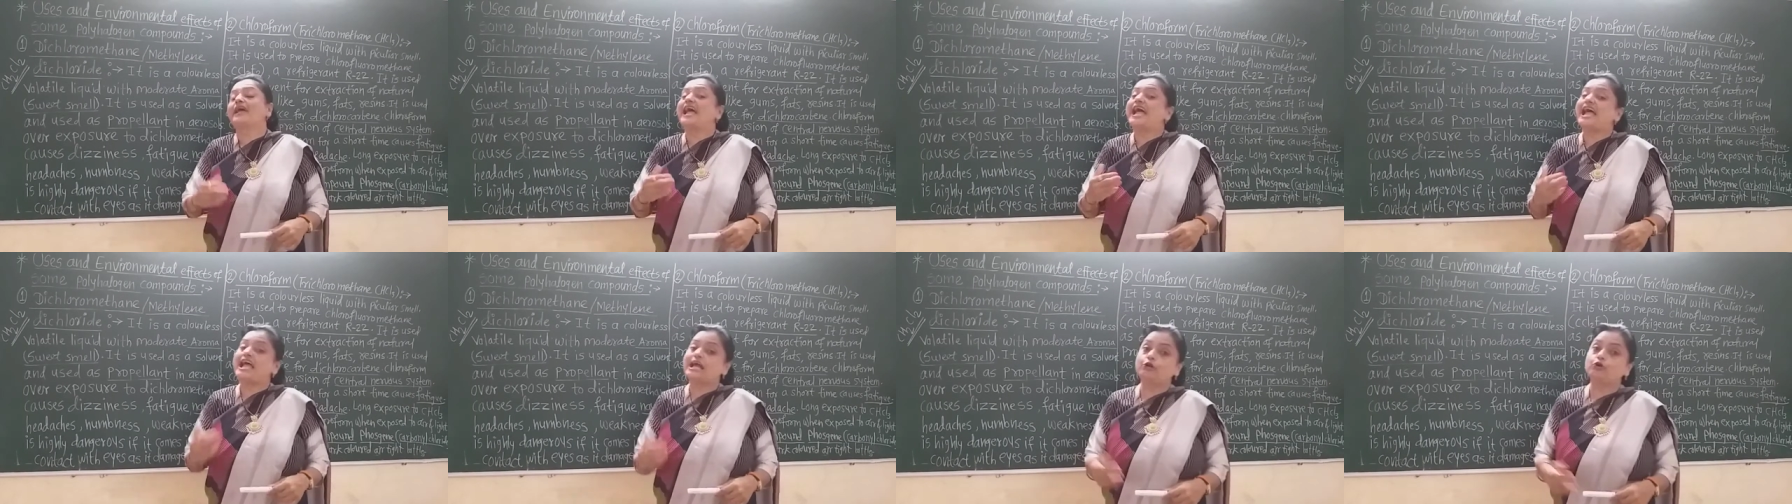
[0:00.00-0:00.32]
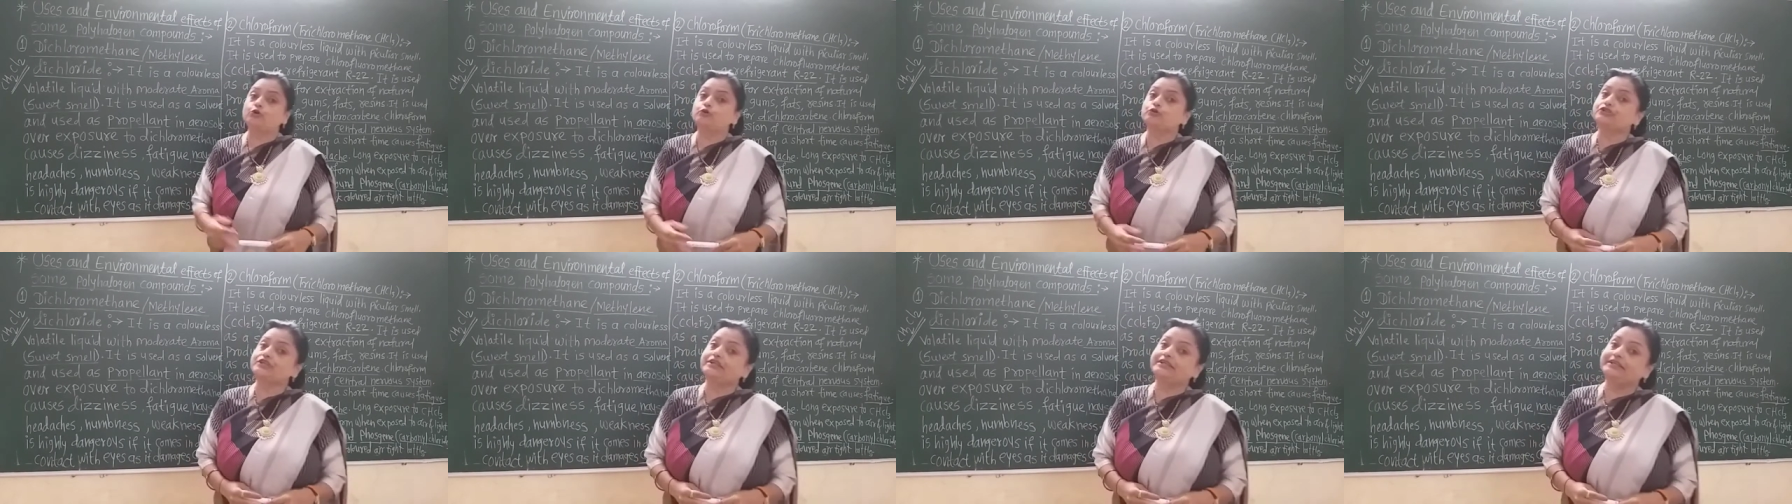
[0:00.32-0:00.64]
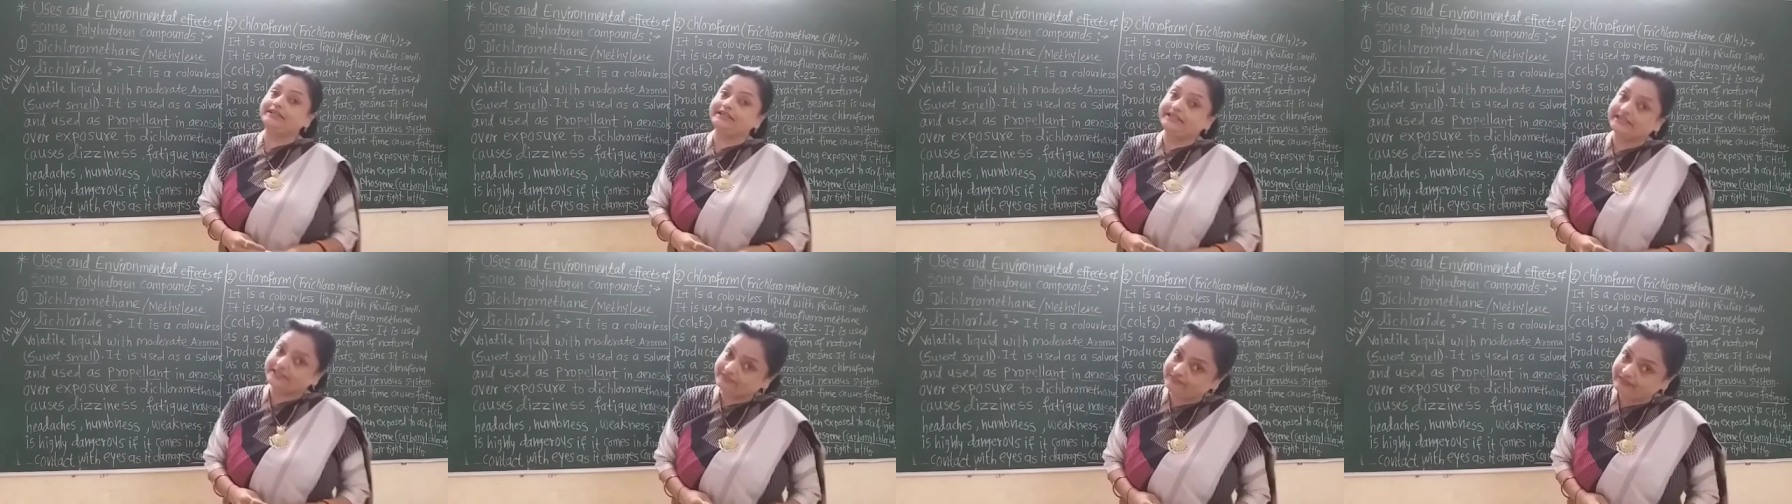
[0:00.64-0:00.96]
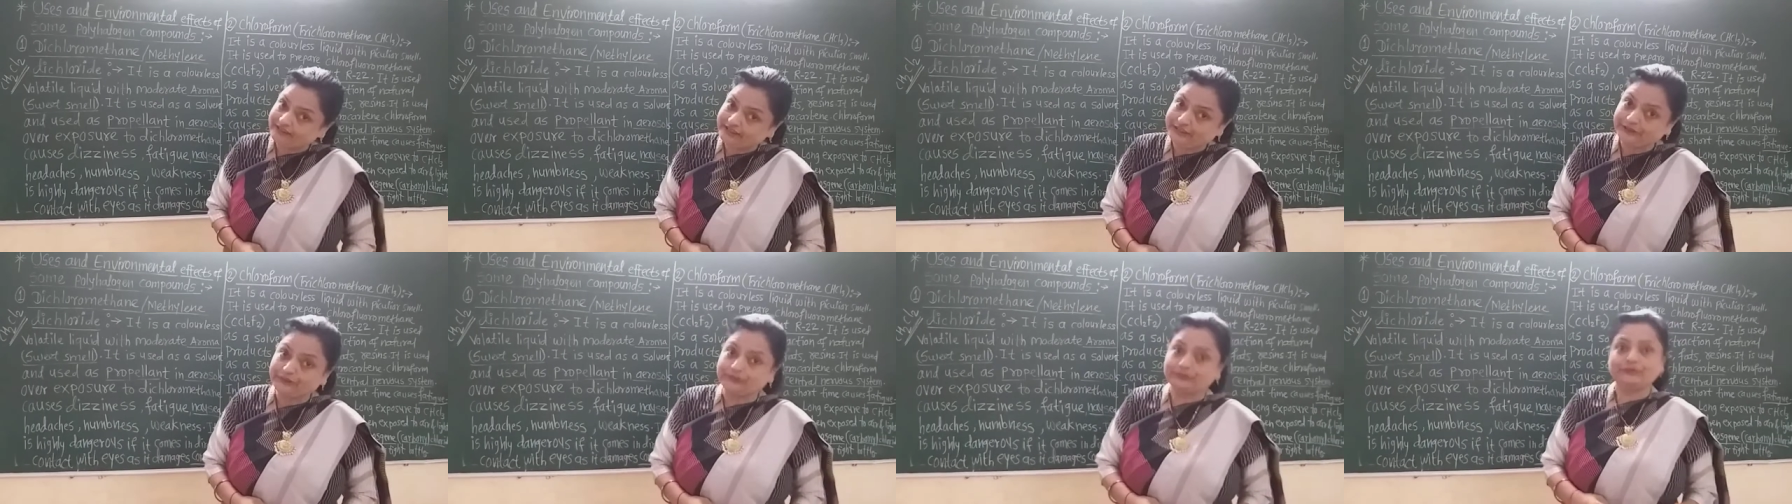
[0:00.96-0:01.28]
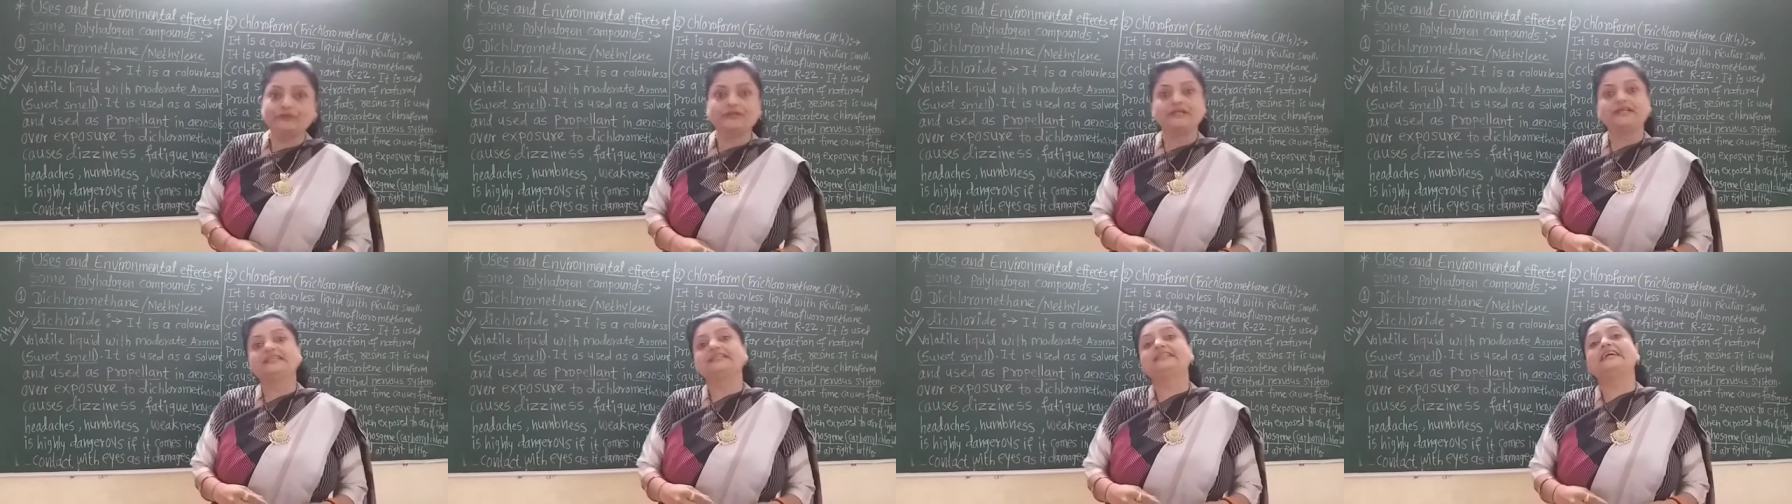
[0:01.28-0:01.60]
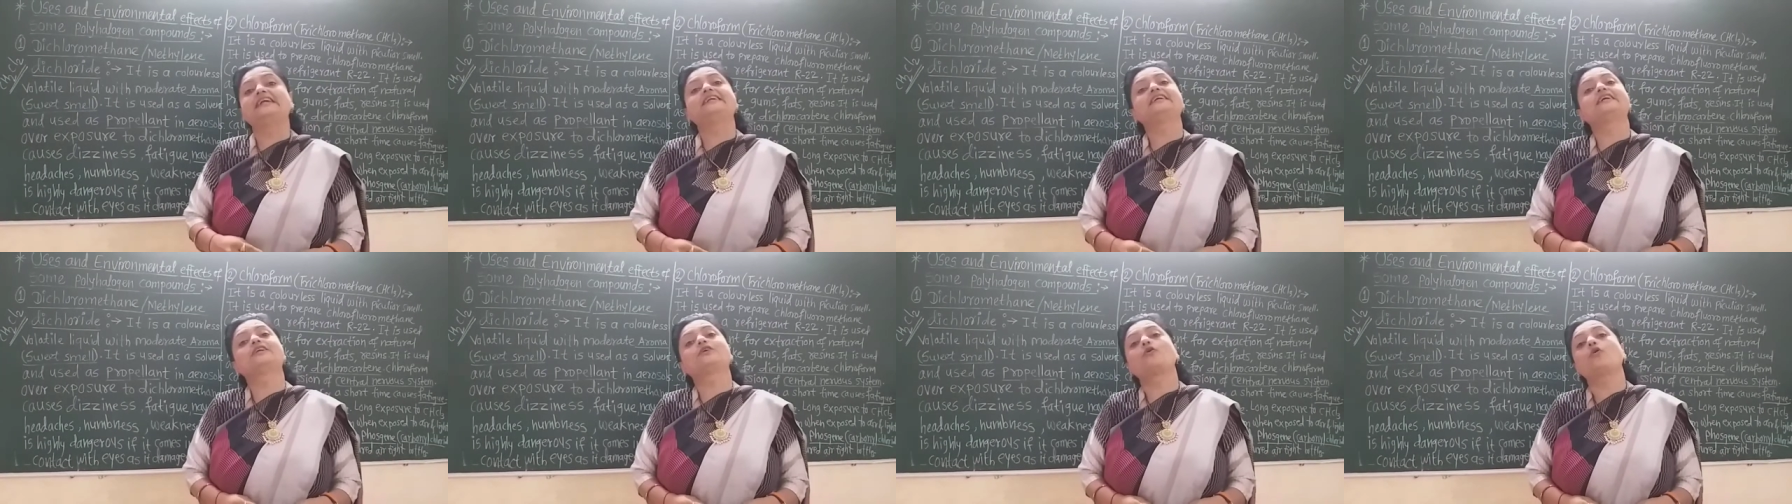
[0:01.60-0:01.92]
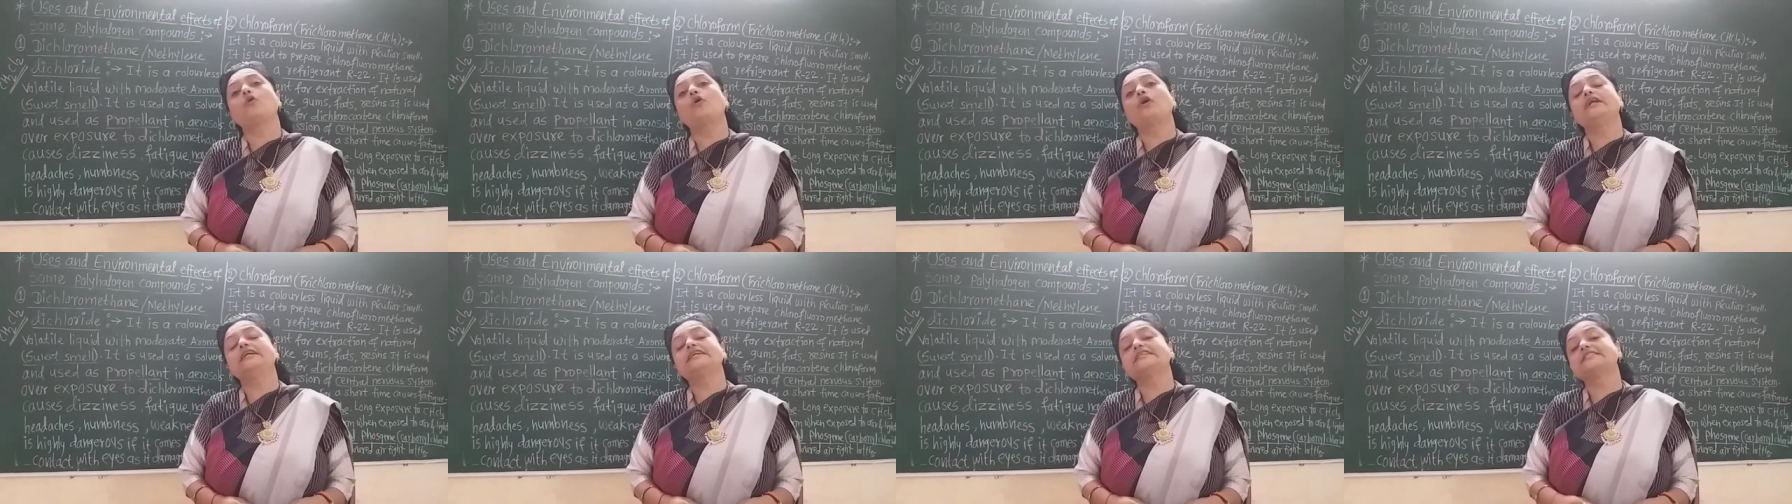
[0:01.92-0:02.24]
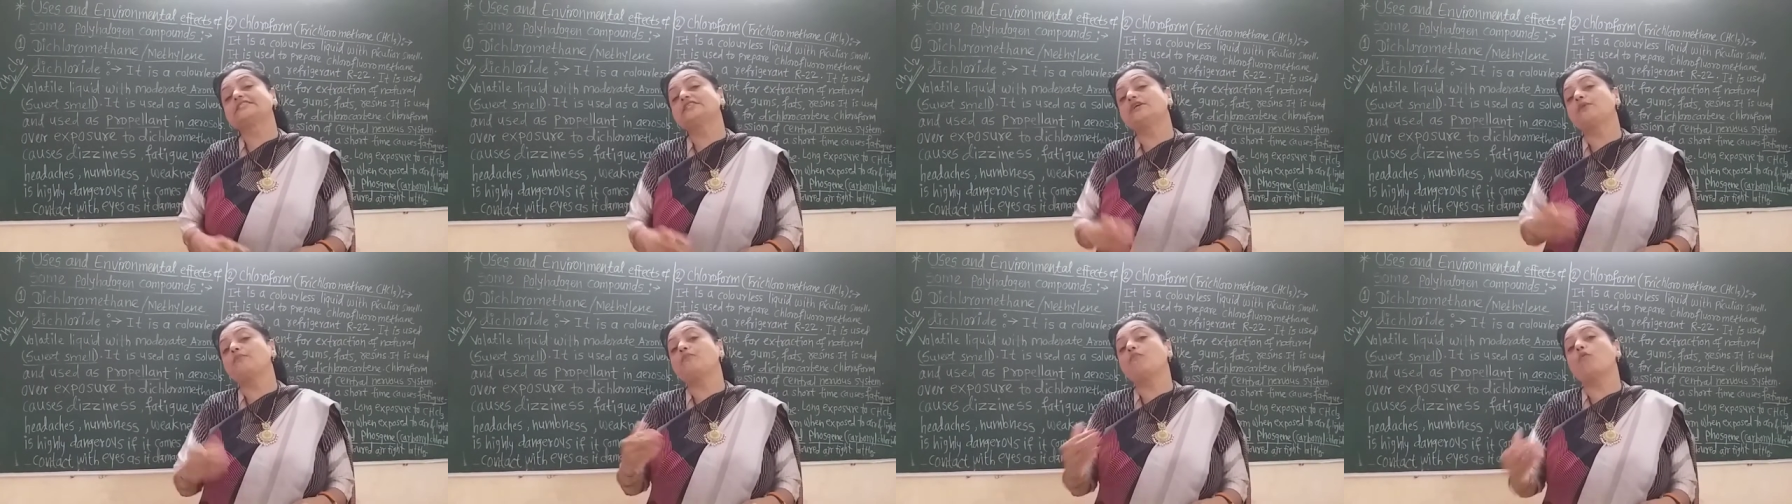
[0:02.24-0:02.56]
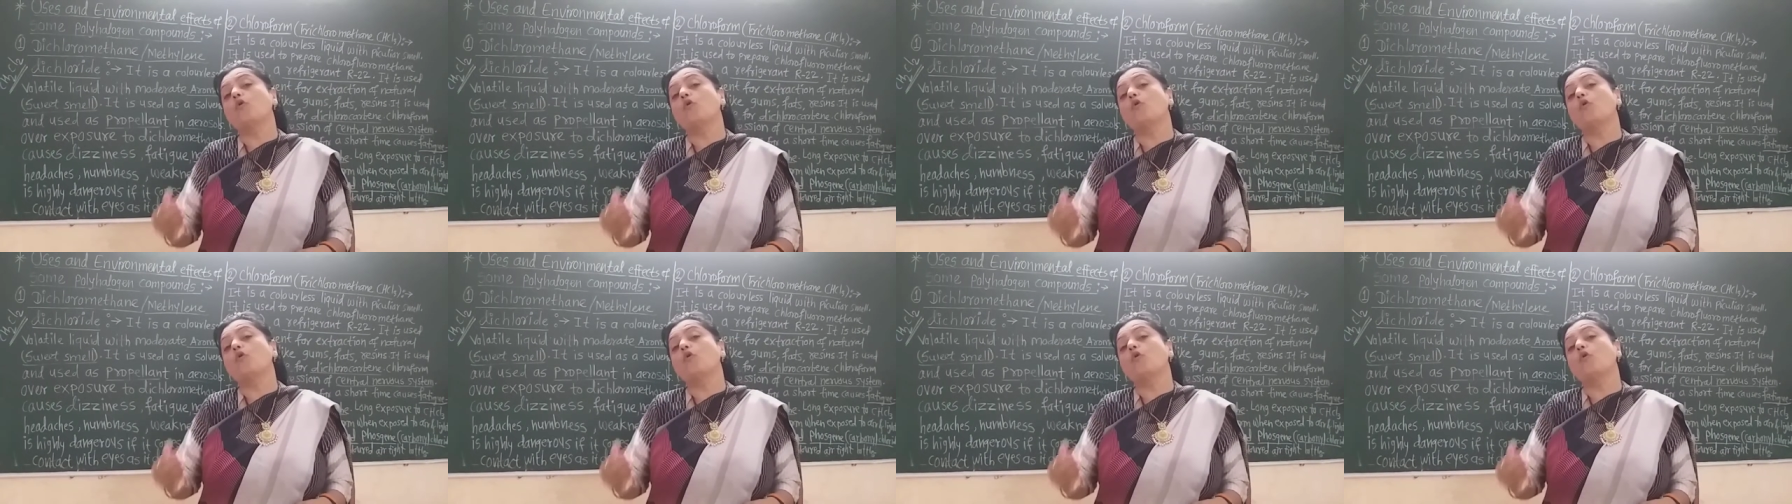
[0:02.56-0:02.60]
halogen derivative, that are called as the